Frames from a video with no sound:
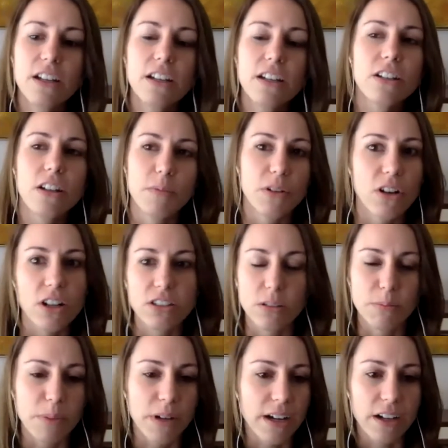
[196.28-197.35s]
come across a
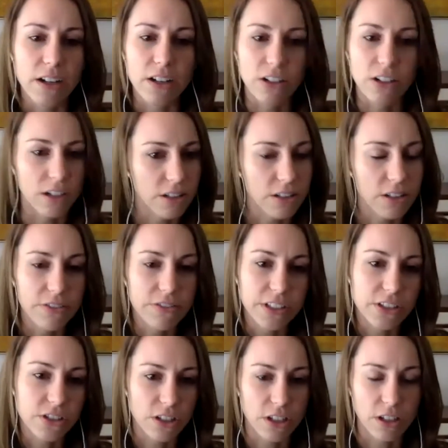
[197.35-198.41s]
bug or a
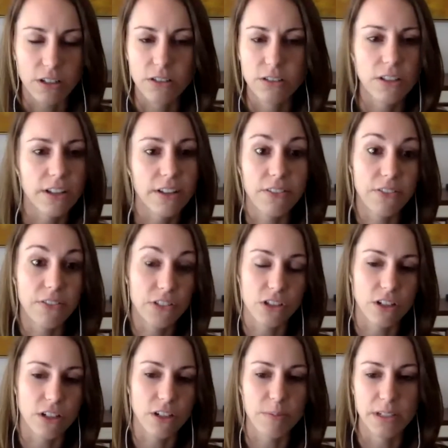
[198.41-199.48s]
feature, if it's
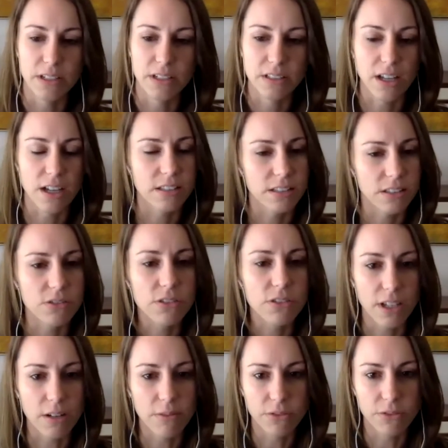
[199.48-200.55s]
already been discussed. It's
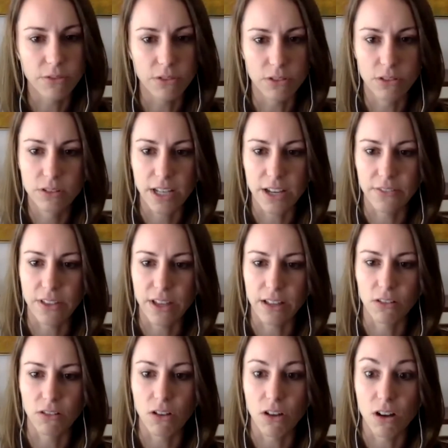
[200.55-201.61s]
really helpful to have
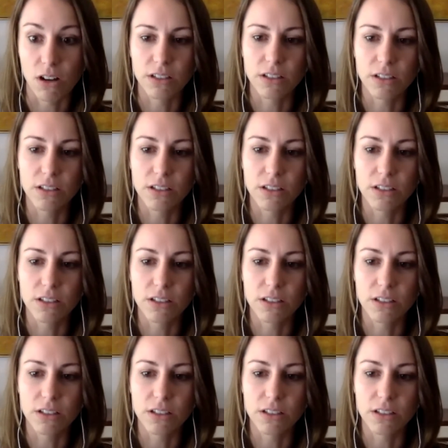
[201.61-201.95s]
that logged.